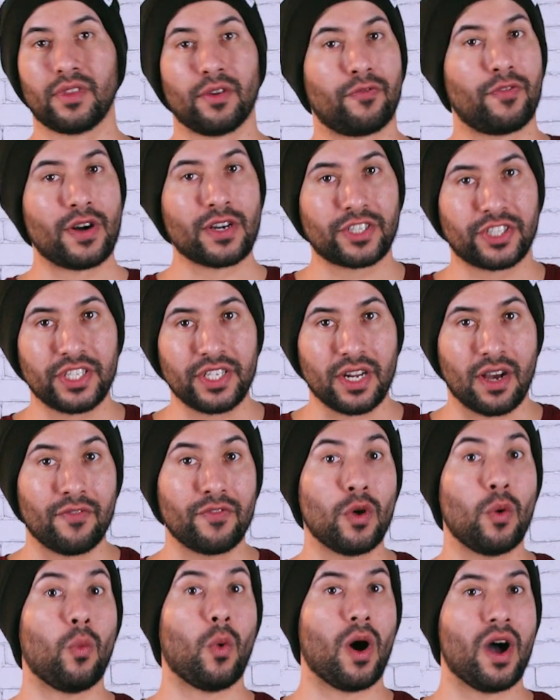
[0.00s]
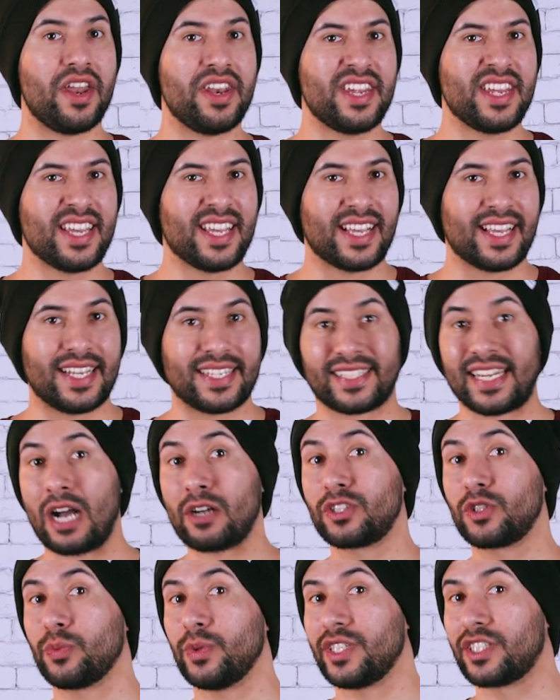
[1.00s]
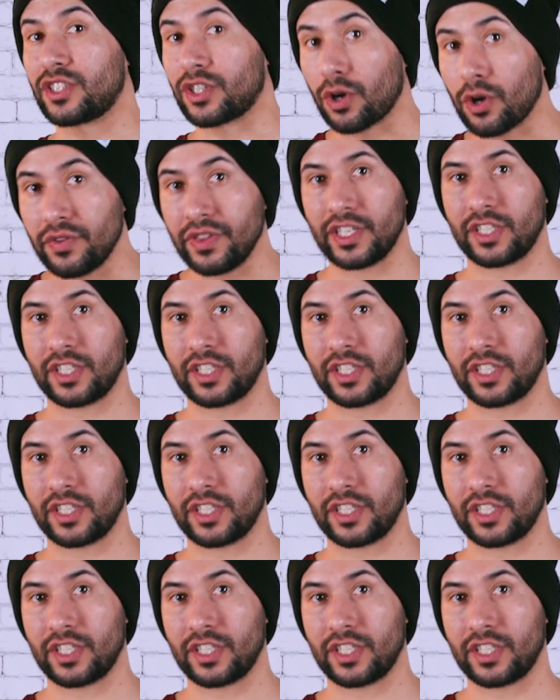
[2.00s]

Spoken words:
The function of the One is now to return